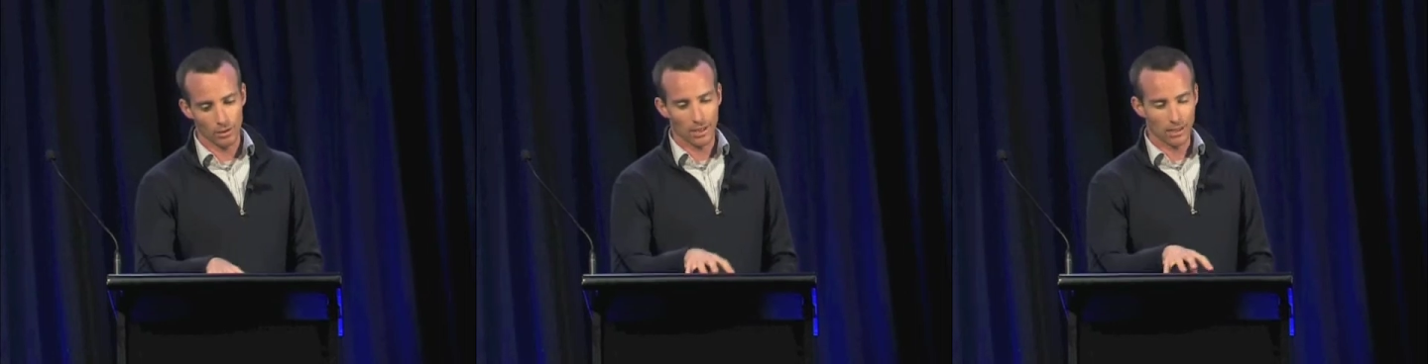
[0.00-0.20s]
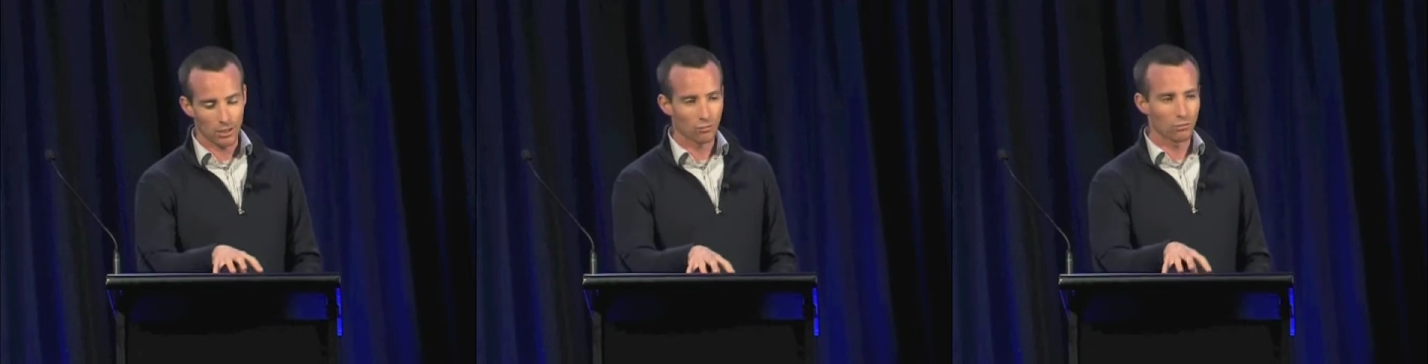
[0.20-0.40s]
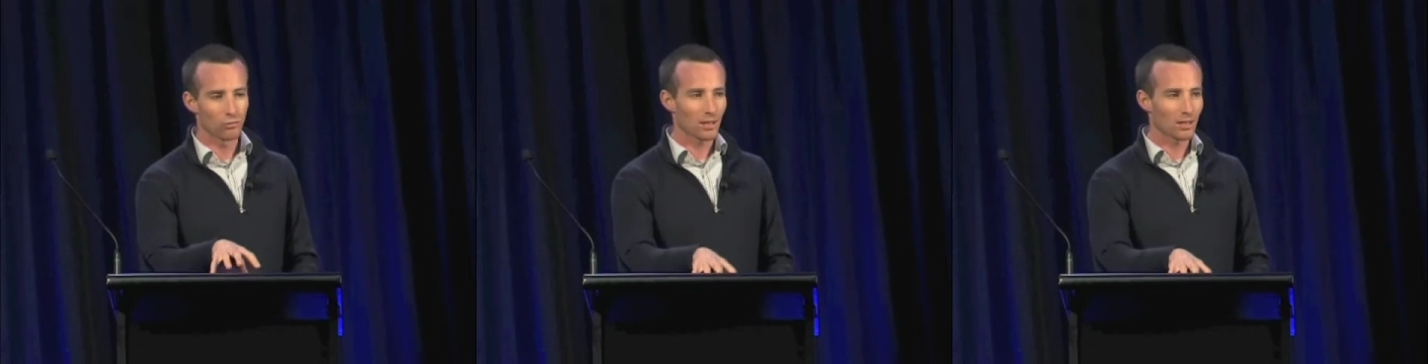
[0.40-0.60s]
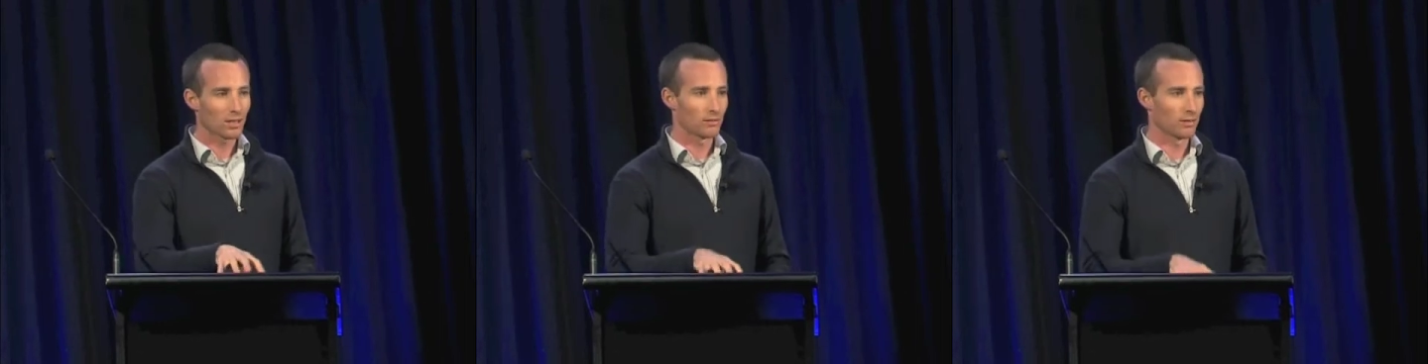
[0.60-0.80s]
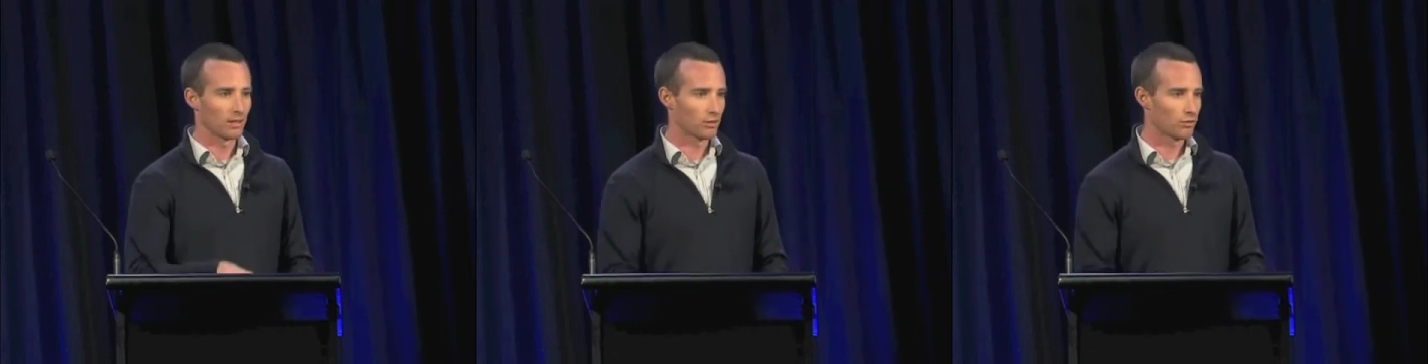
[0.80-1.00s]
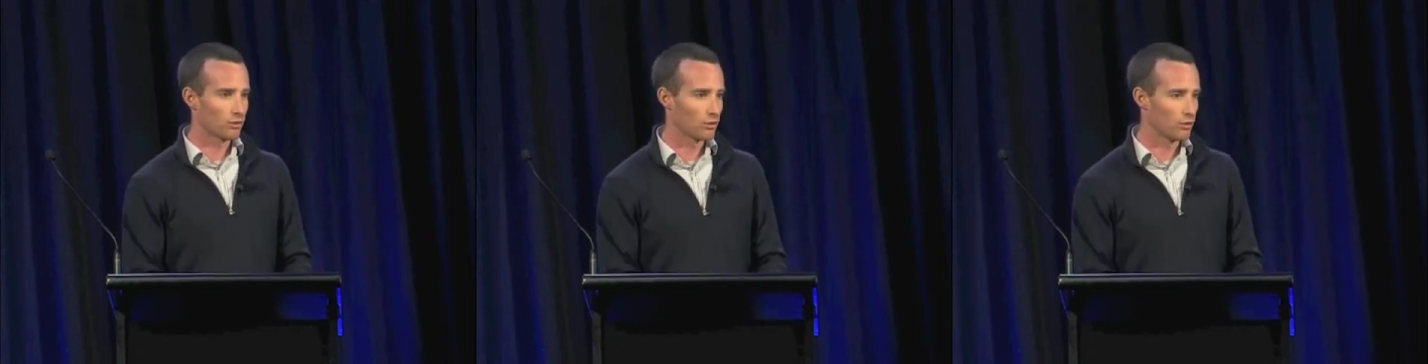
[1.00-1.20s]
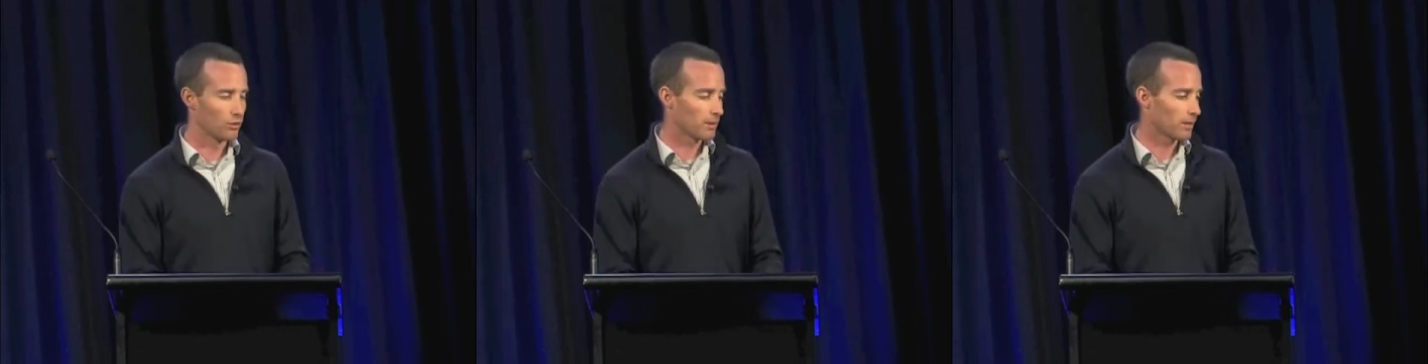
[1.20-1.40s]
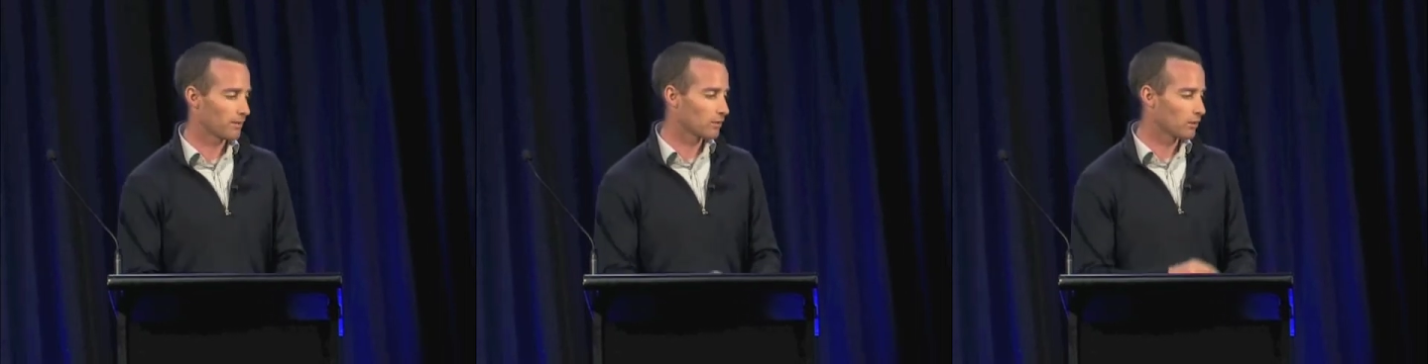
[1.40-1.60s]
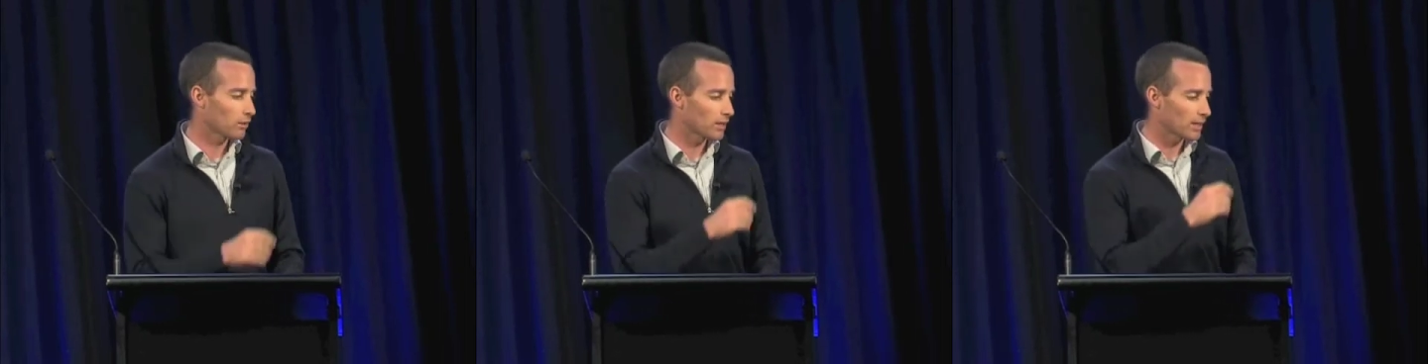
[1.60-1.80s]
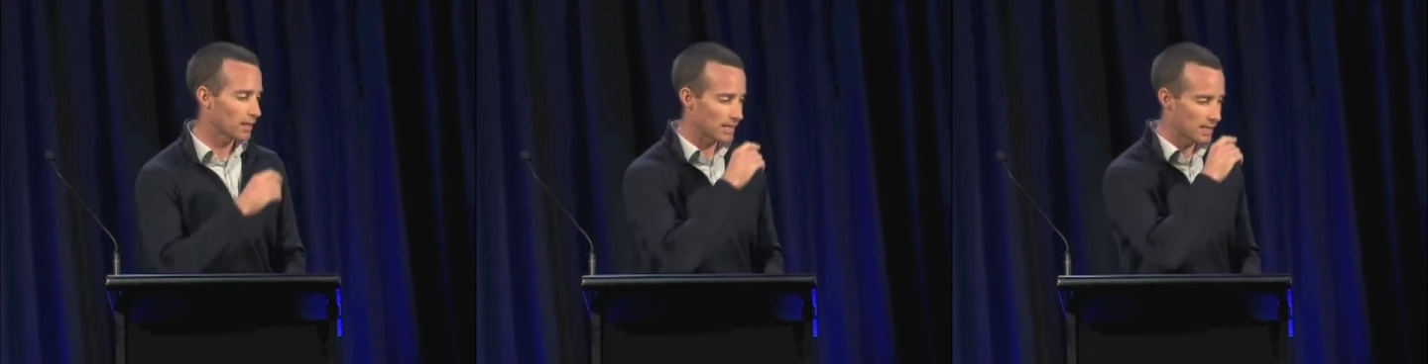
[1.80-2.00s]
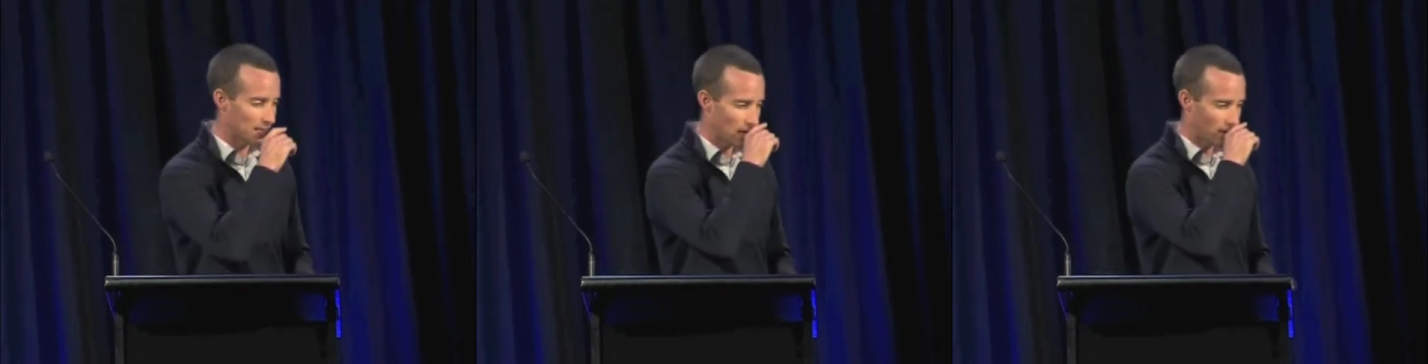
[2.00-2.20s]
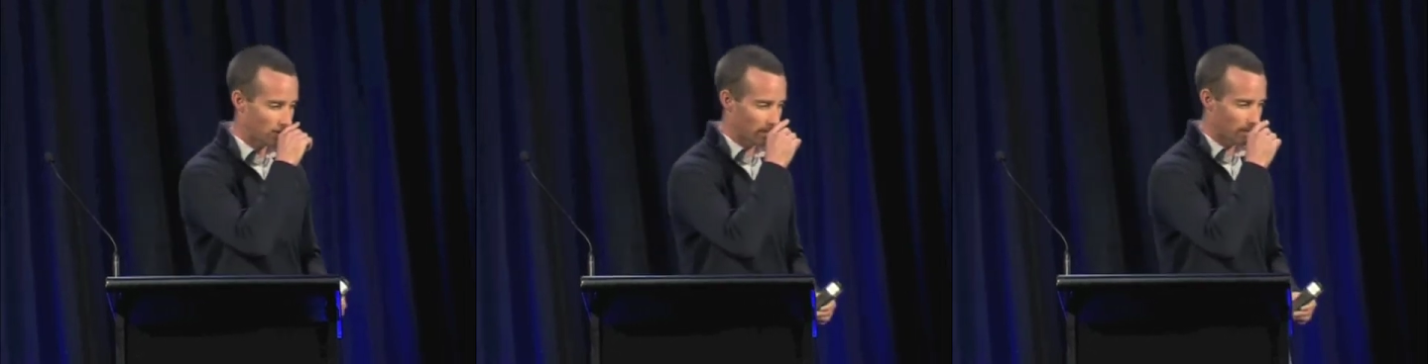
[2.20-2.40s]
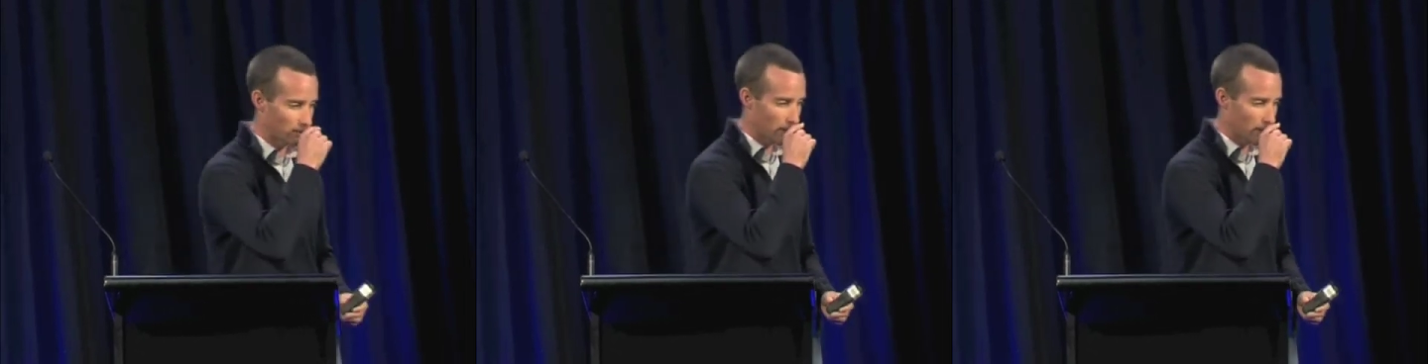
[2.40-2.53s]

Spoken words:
it's relatively crude, but if you're looking at saving